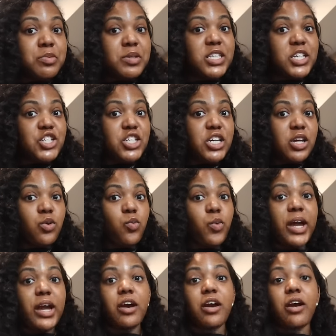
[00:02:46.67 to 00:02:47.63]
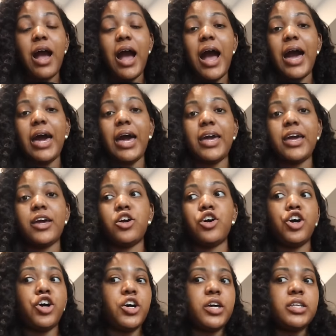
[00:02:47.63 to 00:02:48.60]
position where I
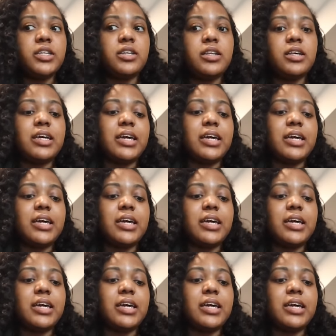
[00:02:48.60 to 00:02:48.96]
could